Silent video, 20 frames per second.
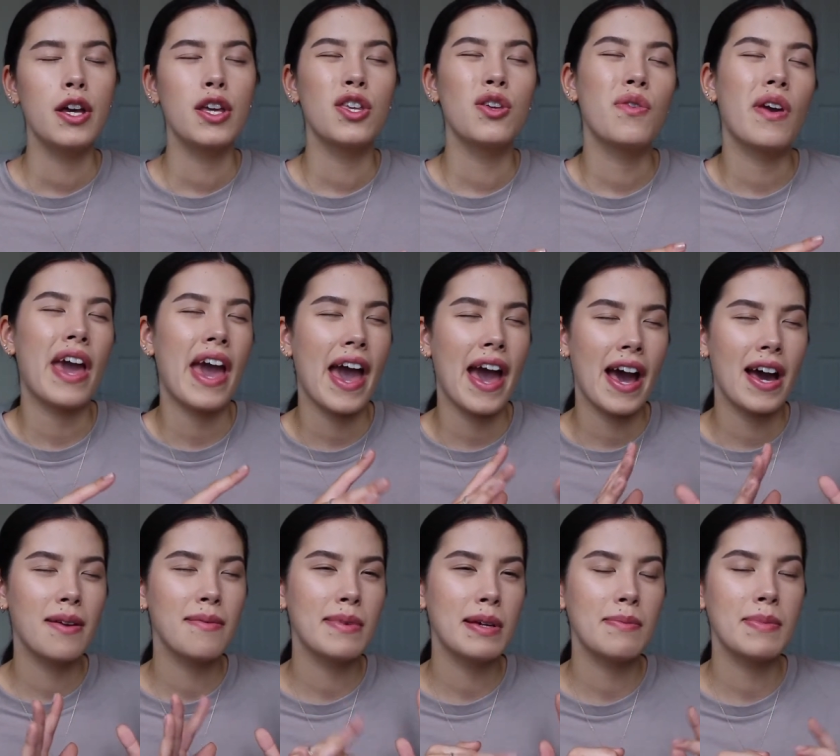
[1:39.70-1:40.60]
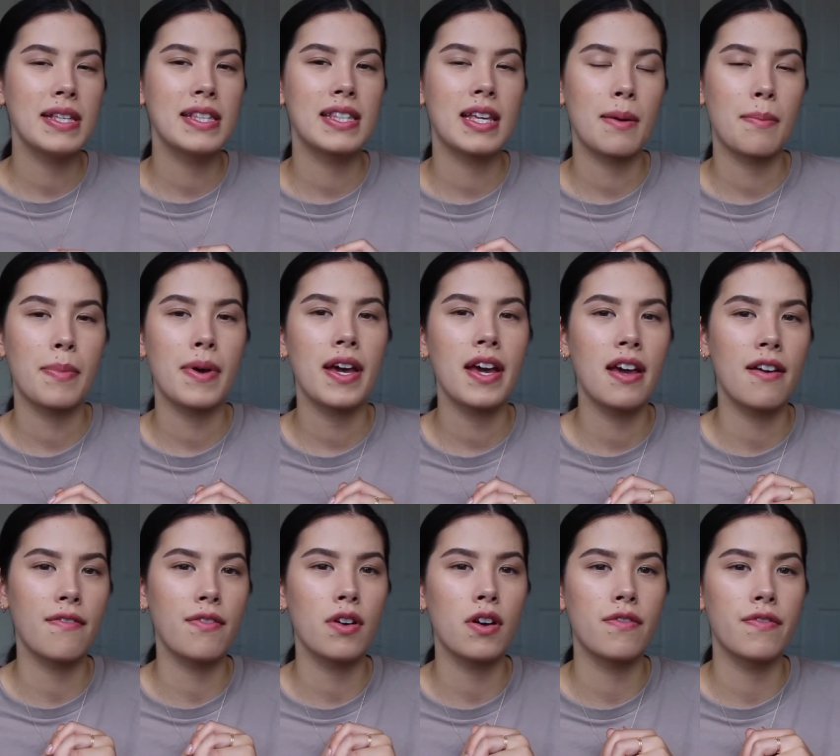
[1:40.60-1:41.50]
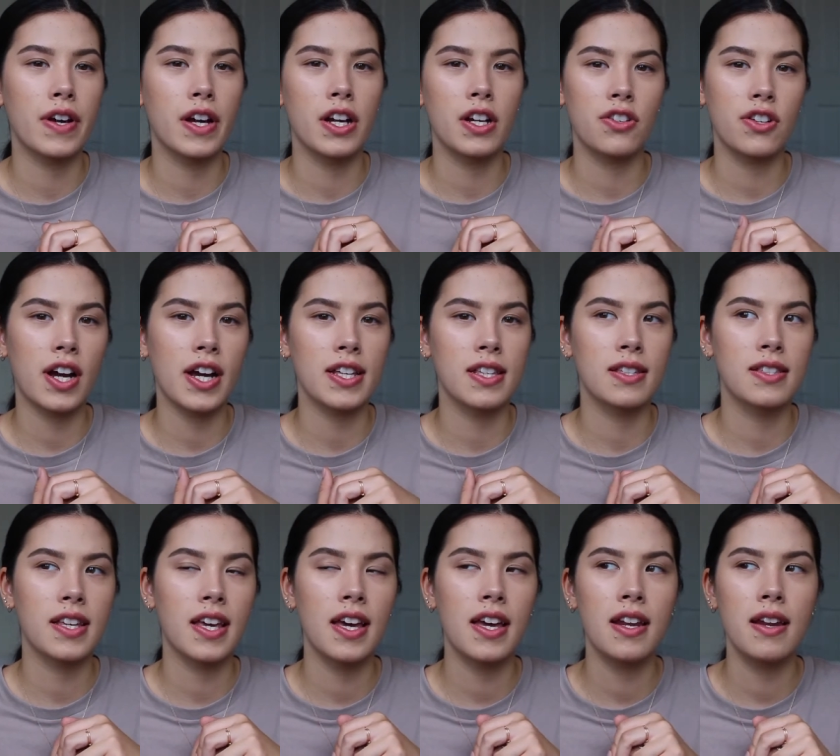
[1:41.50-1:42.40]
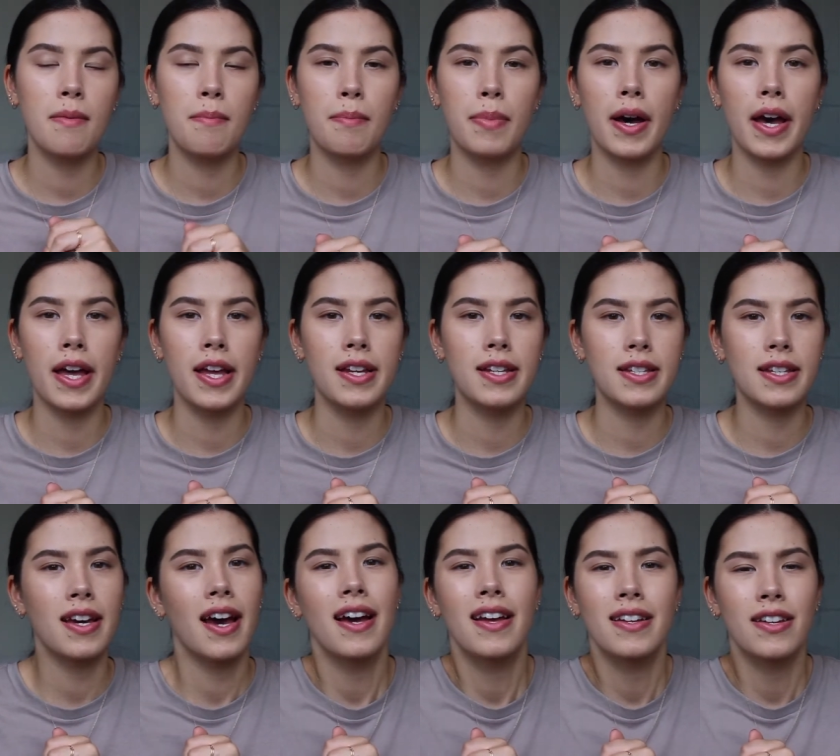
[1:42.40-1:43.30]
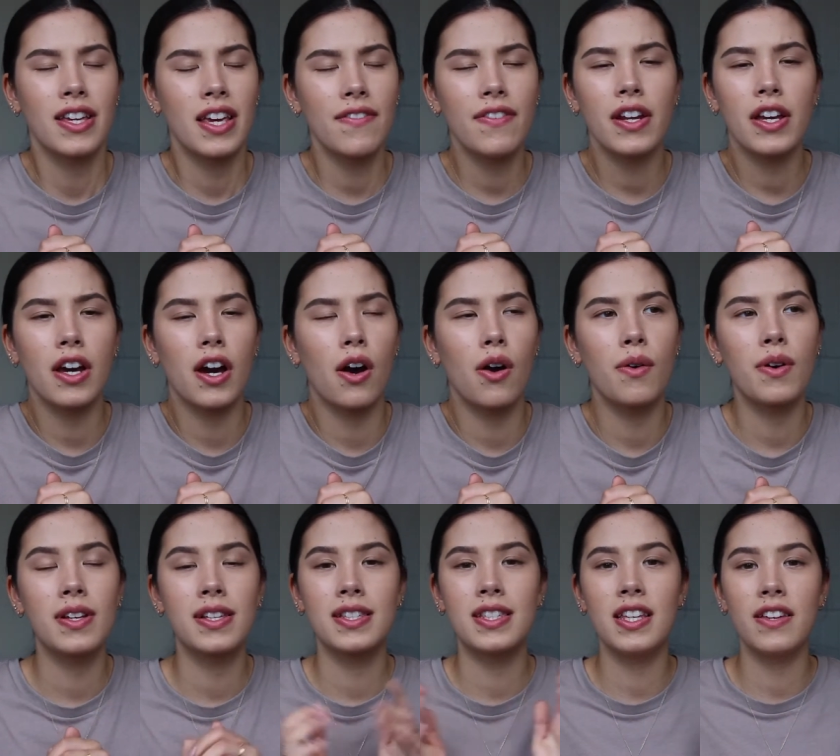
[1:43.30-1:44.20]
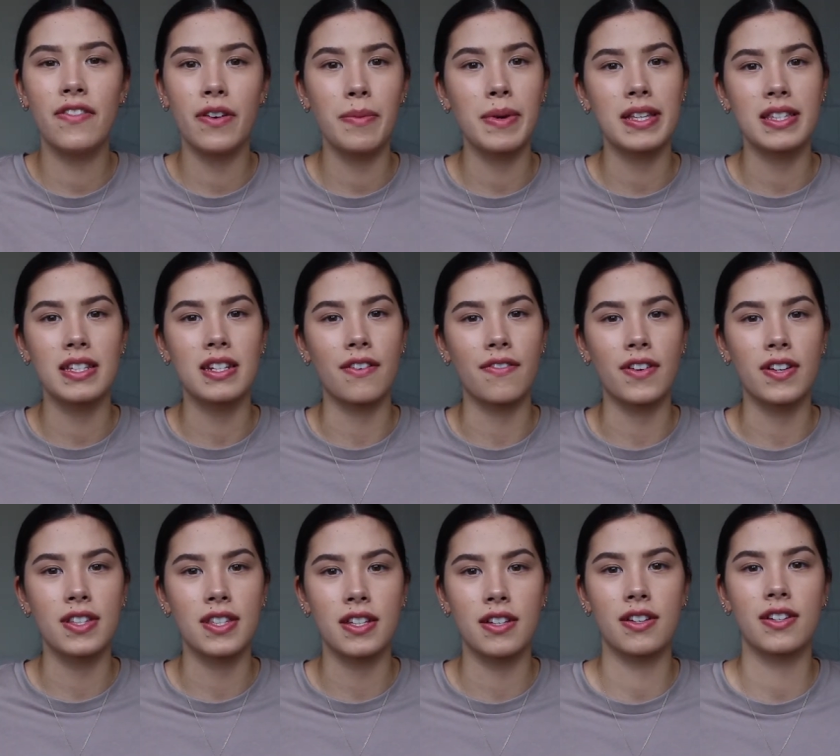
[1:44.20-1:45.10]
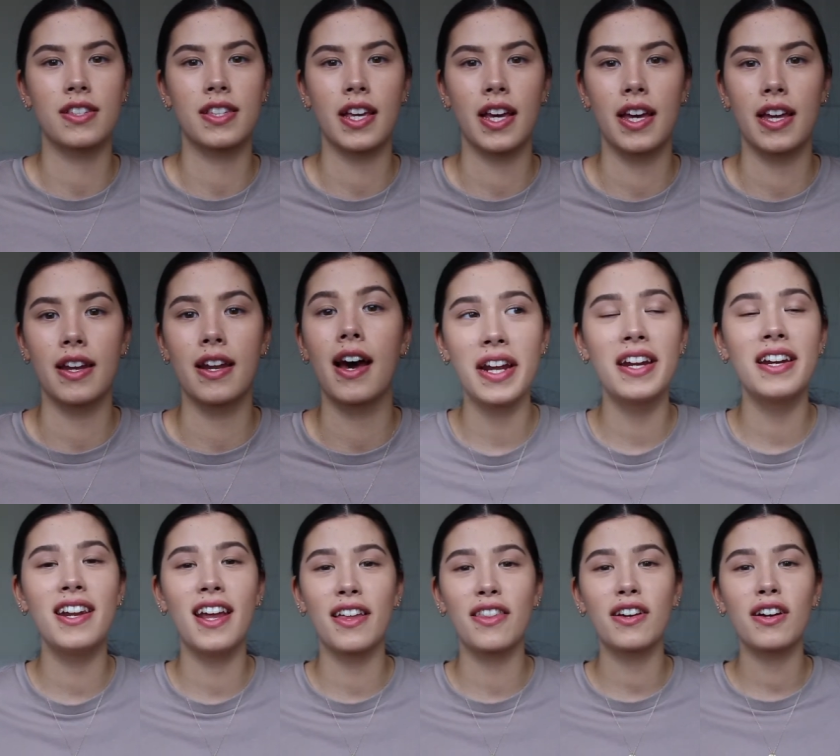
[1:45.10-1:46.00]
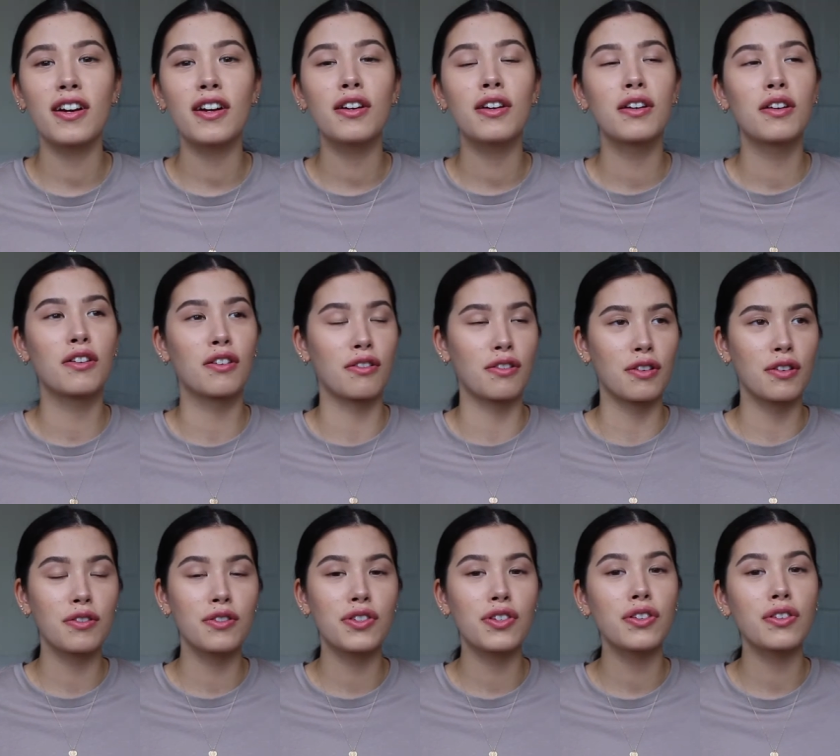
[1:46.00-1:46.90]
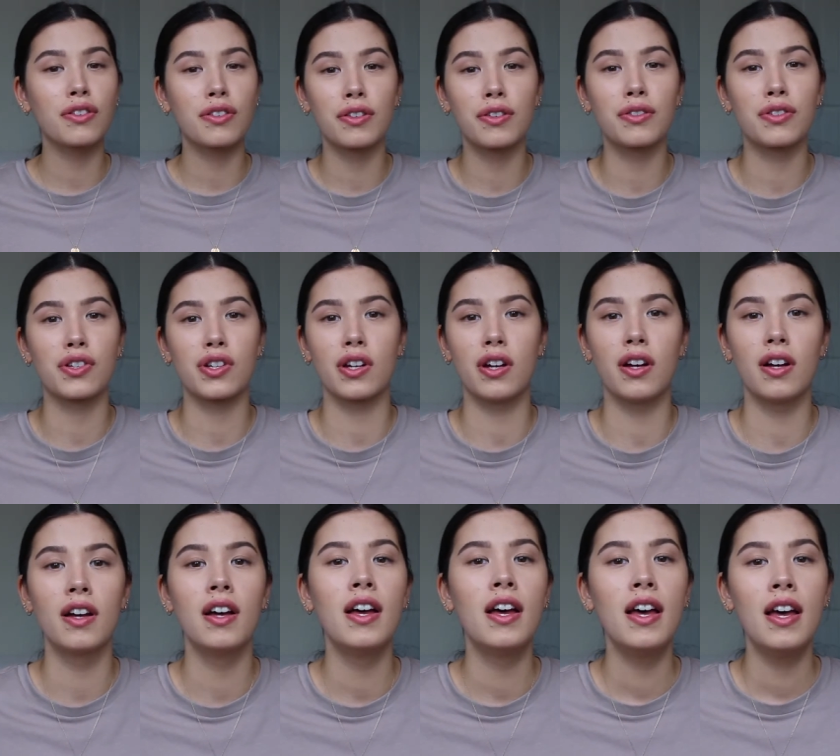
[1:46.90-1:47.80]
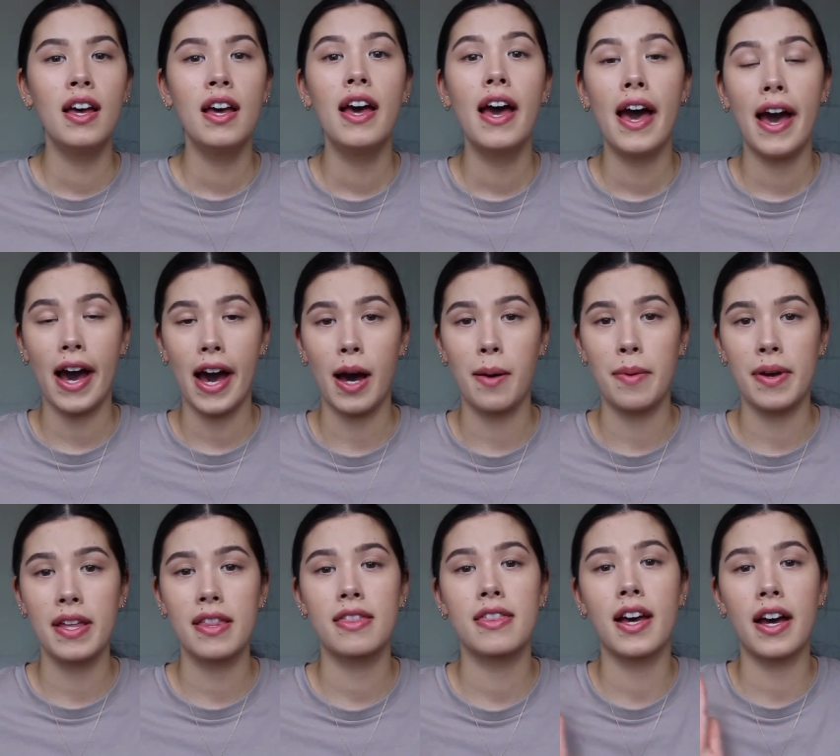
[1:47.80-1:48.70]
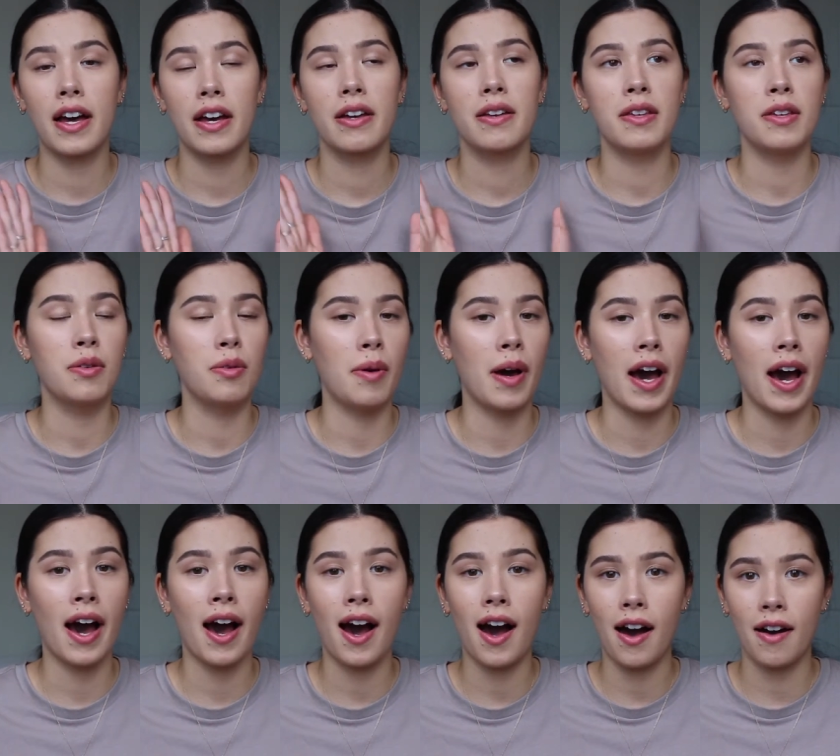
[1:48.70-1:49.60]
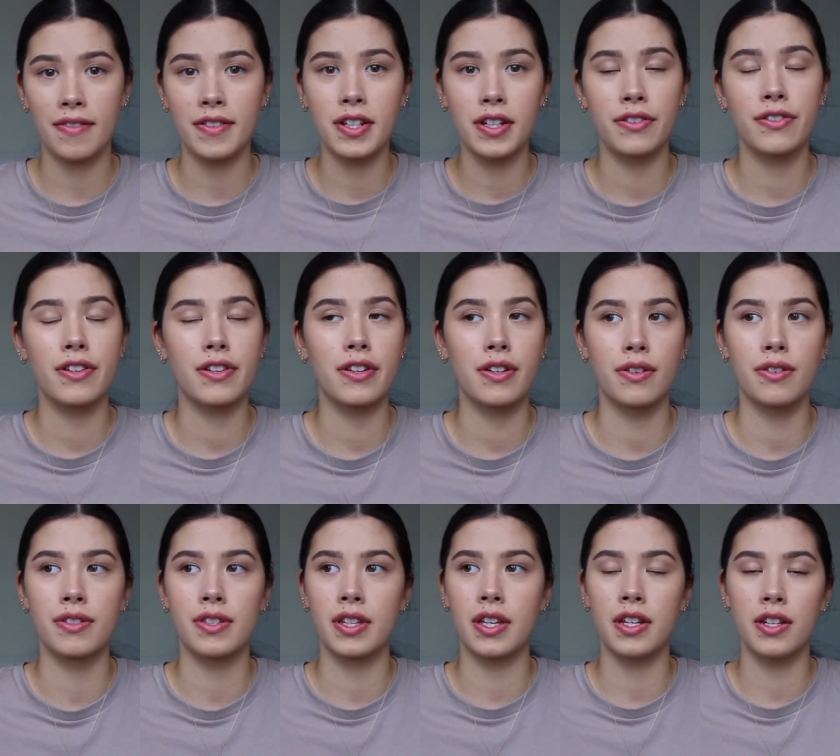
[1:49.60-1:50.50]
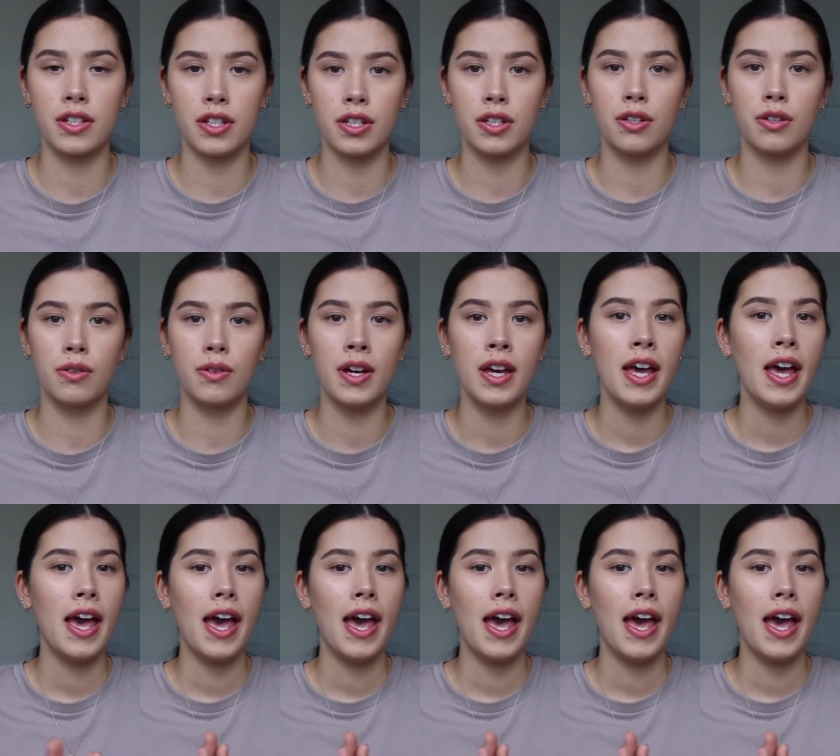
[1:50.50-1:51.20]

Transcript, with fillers: You can maybe skip it if you have very dry skin, but give it a go, see if it makes a difference in your skin. Another crucial habit that you have to introduce into